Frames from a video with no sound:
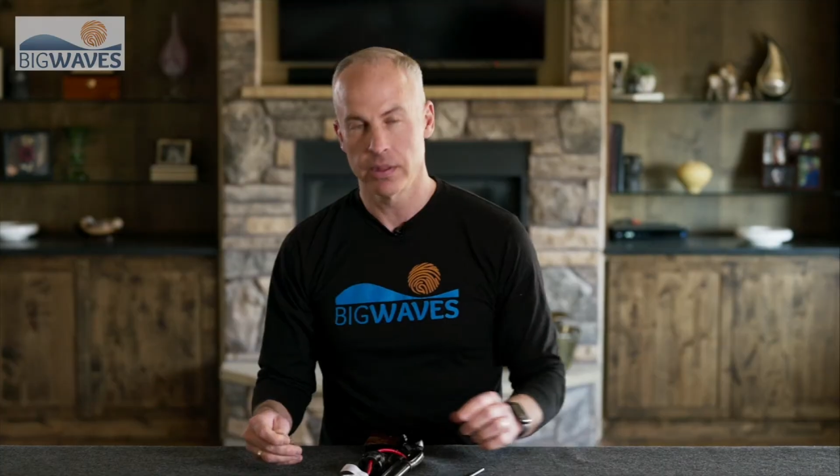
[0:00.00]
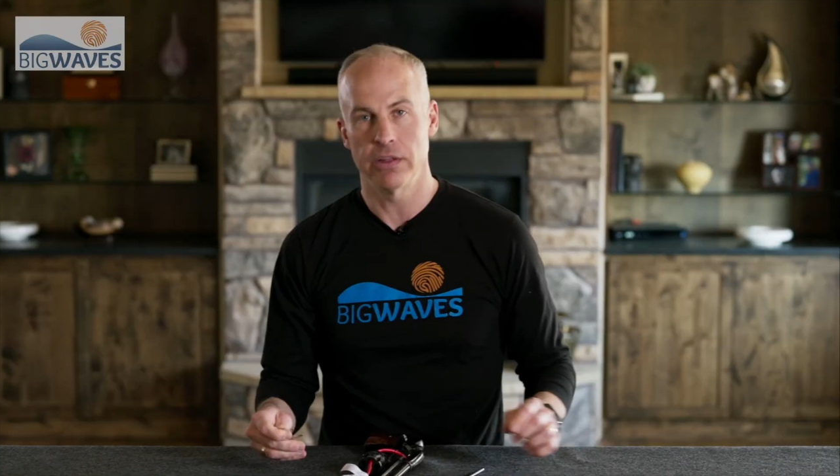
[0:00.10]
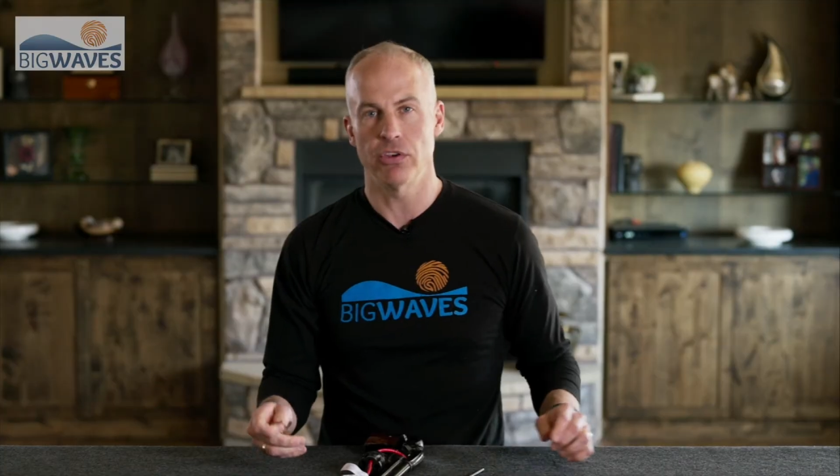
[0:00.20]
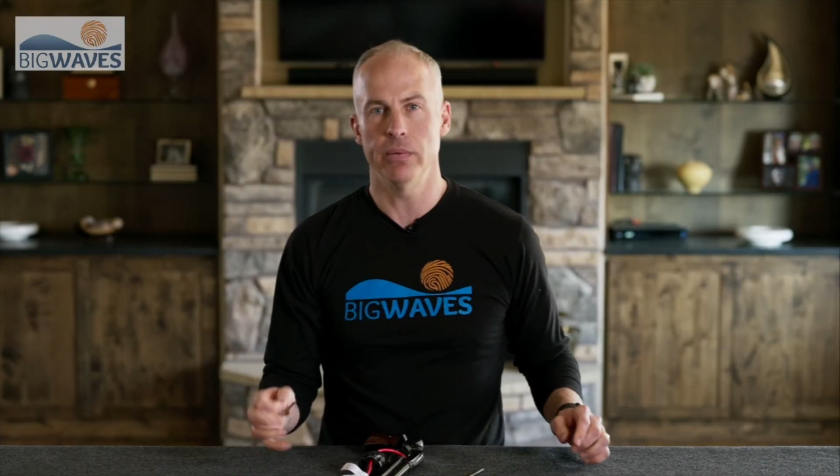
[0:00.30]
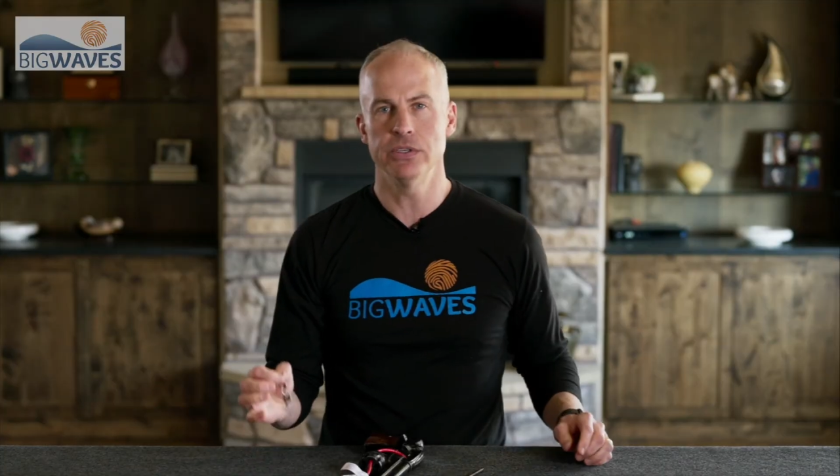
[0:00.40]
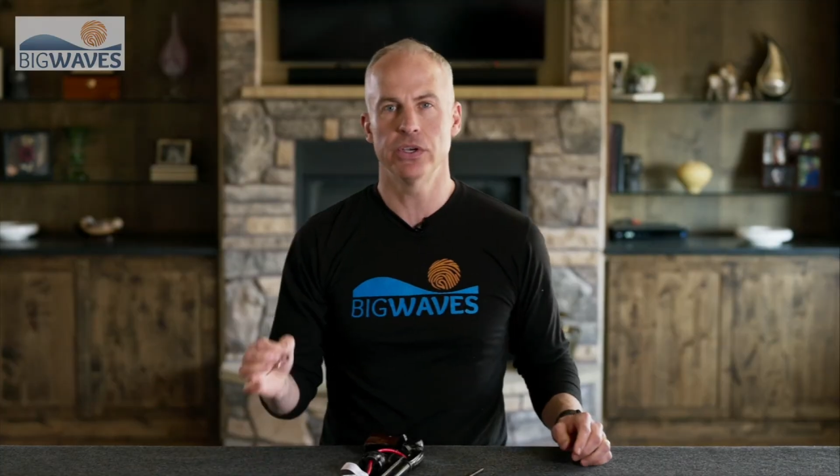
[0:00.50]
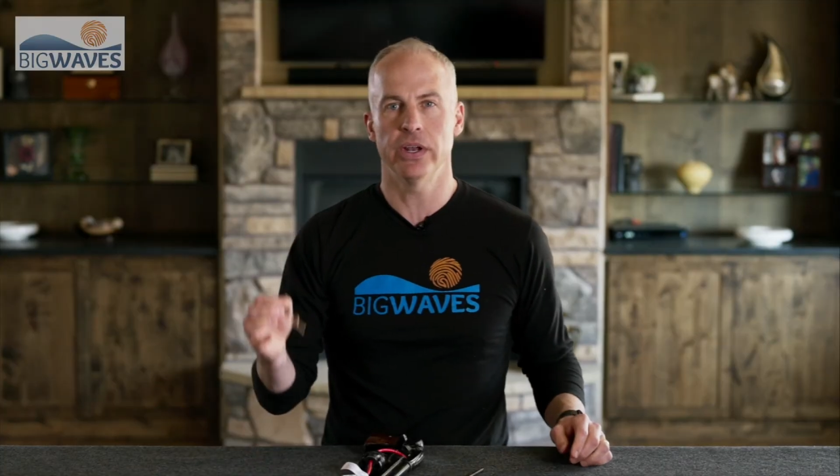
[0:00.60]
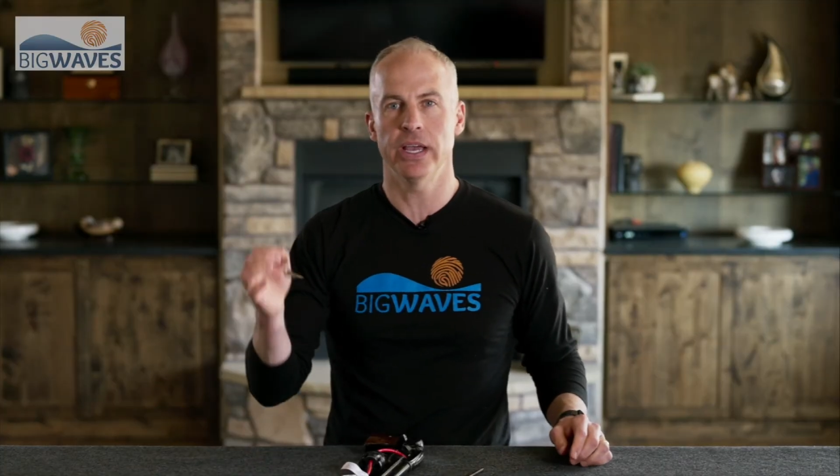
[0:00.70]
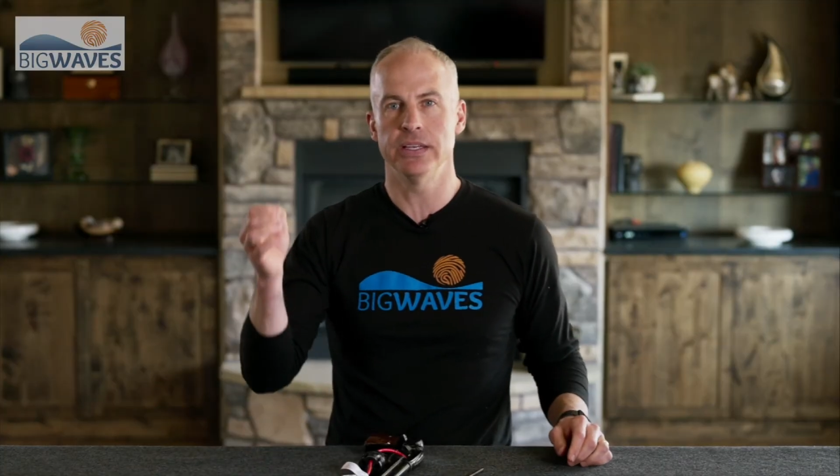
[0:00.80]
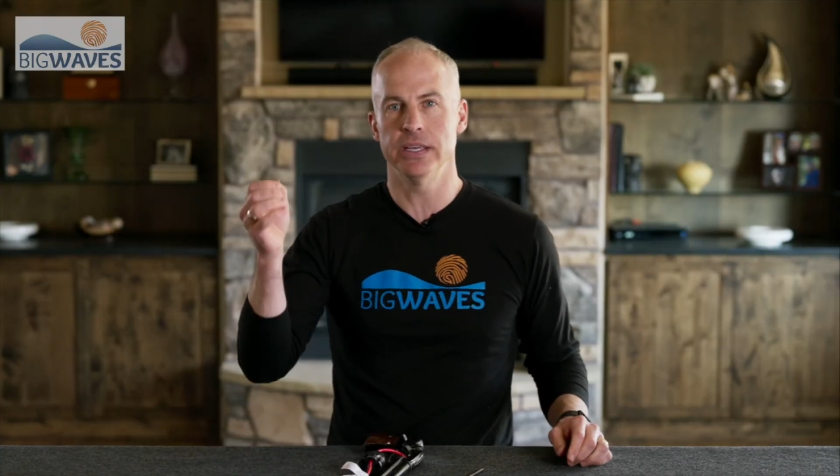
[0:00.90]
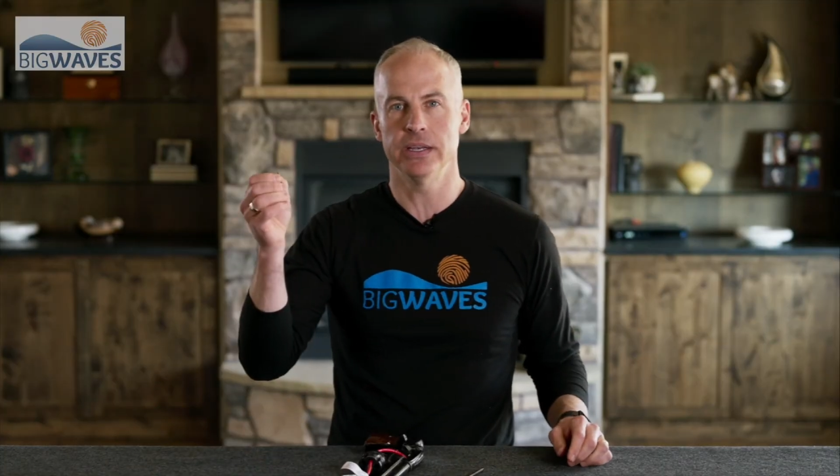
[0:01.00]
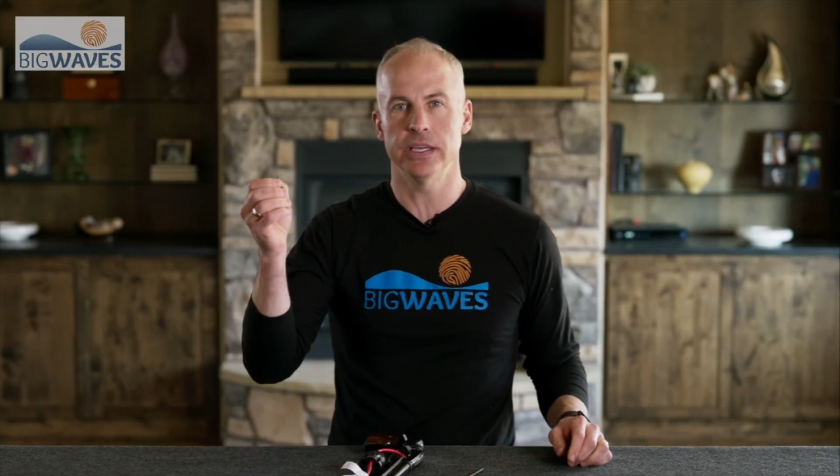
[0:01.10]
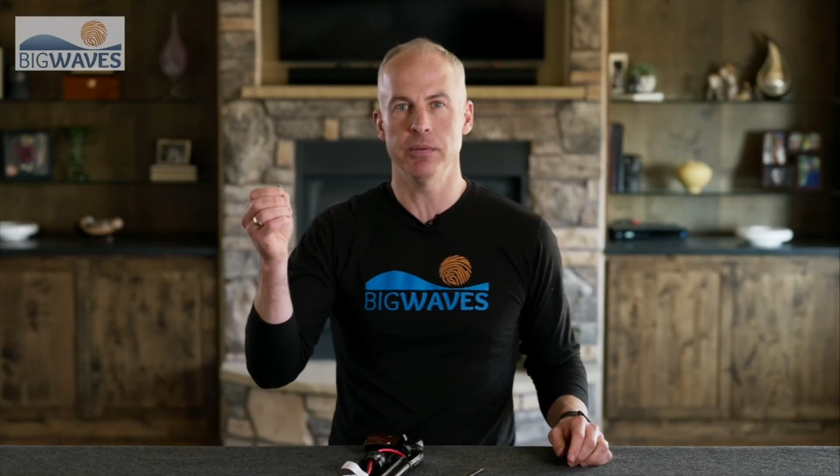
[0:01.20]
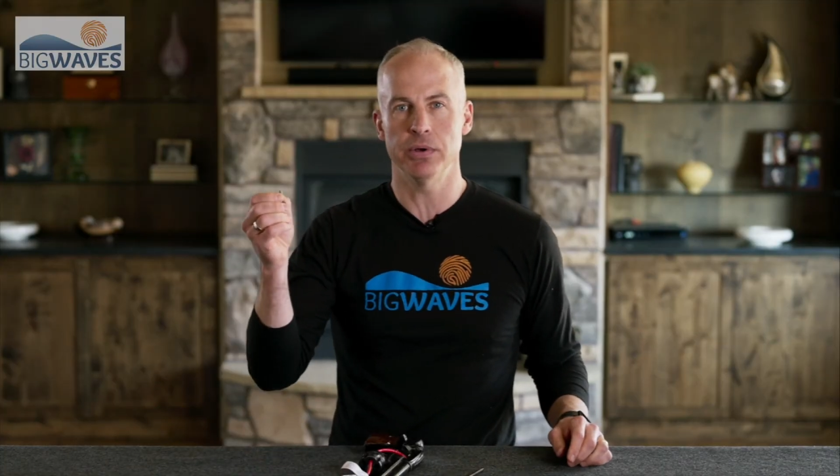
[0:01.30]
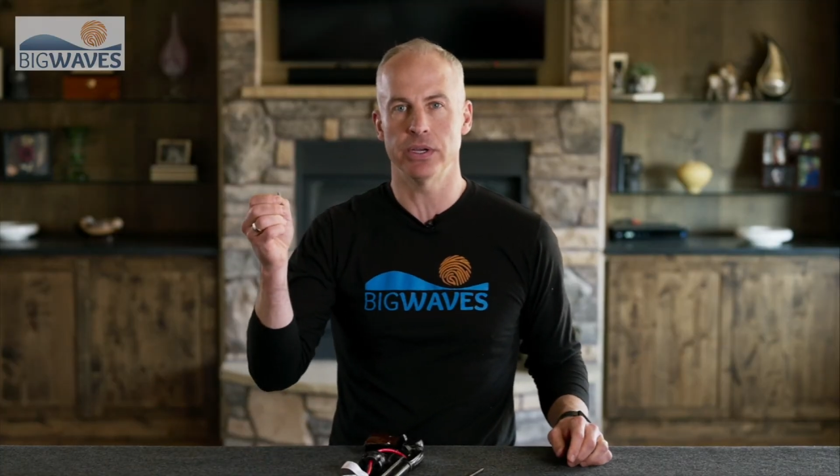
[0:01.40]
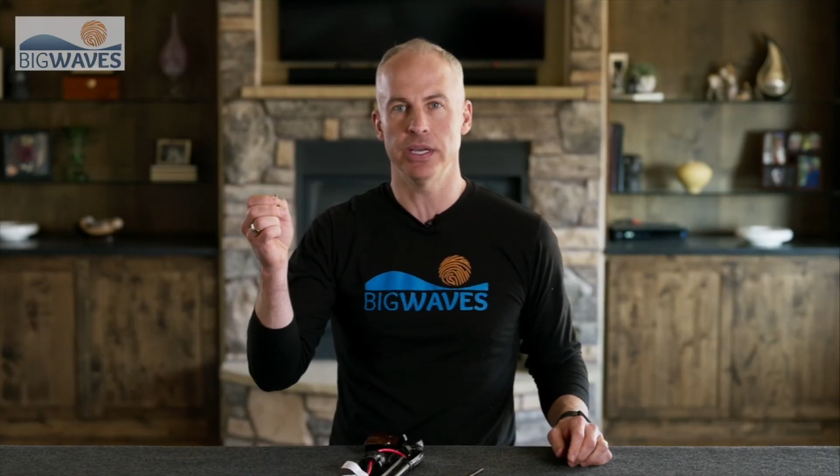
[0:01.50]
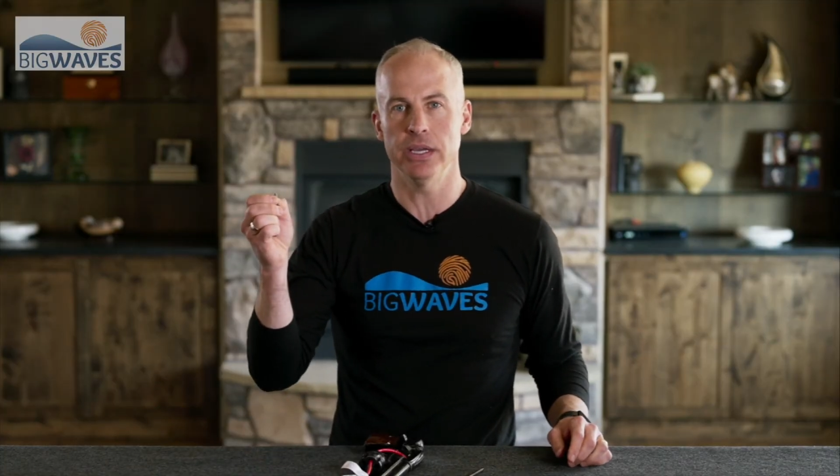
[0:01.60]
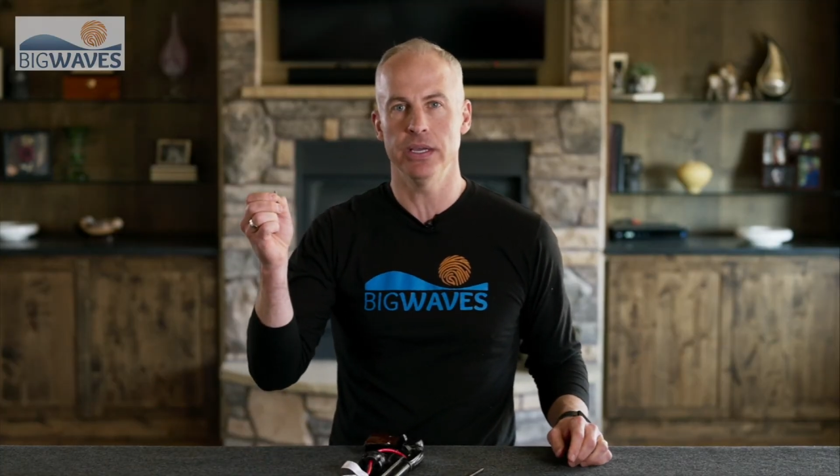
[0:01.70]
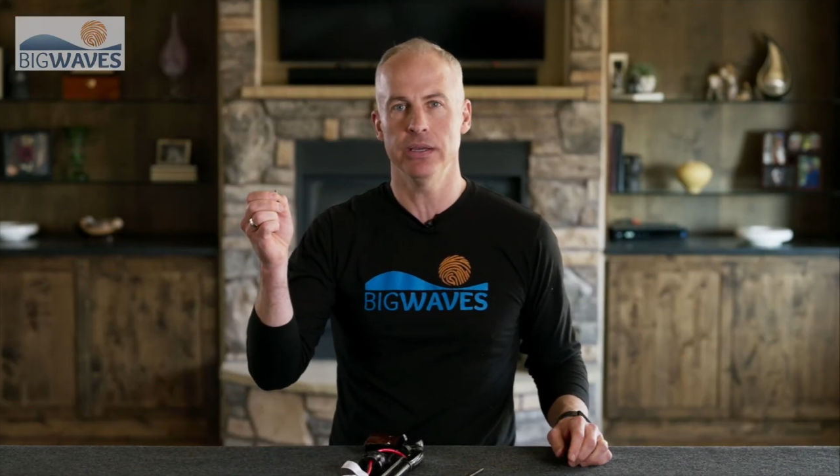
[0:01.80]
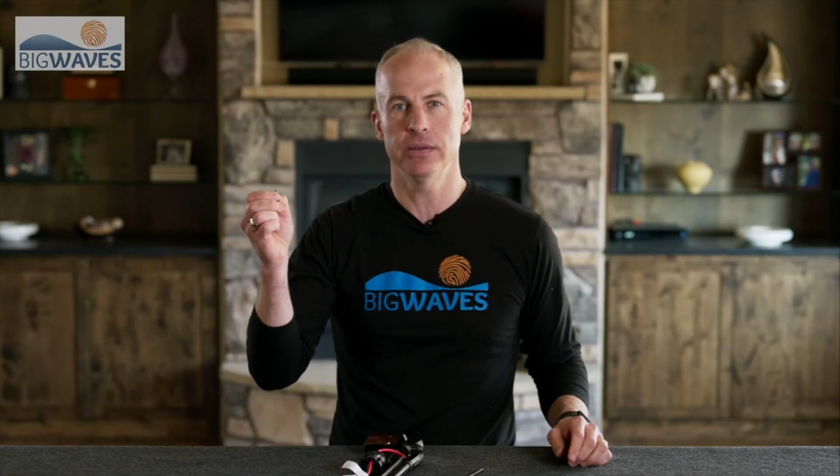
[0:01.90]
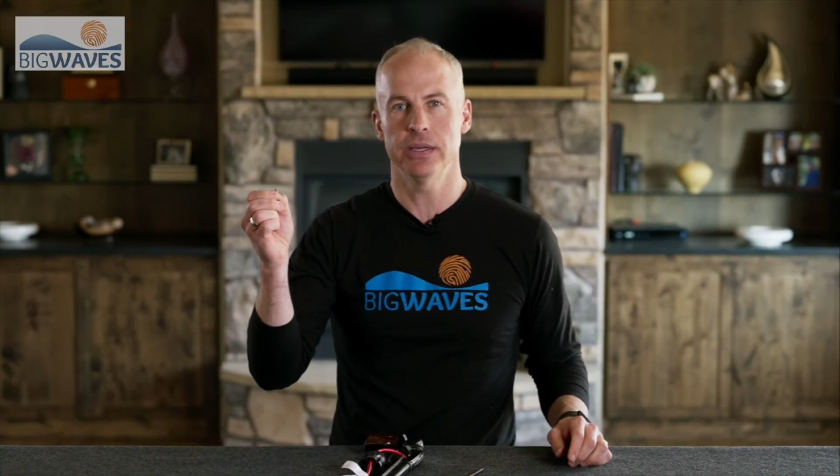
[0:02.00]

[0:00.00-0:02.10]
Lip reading: It's always a good idea to keep your key